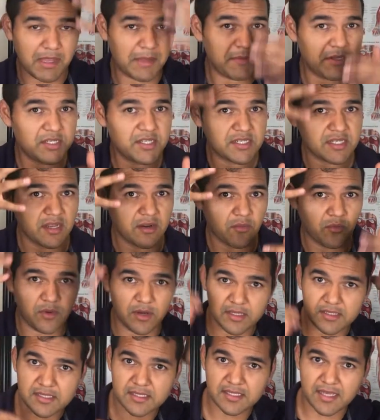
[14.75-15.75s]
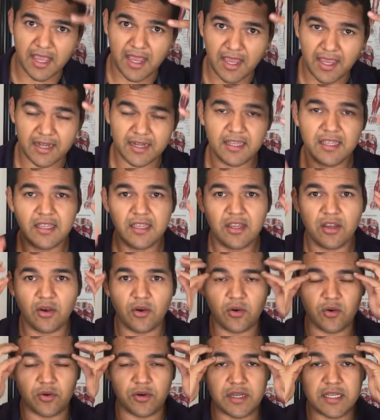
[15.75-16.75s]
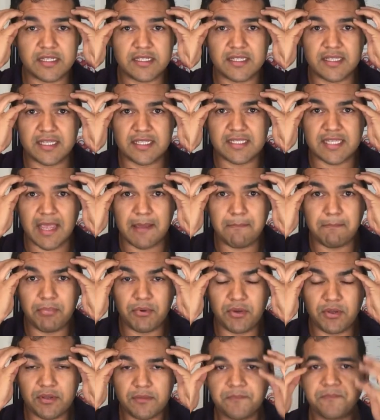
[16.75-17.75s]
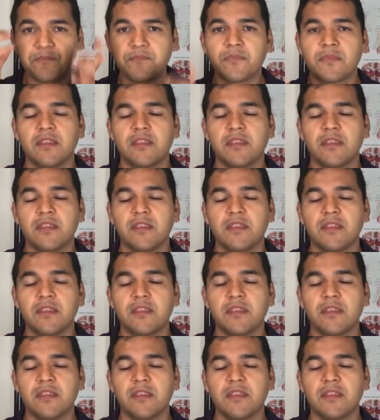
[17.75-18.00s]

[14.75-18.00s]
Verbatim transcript: maybe just on one side or into the temple.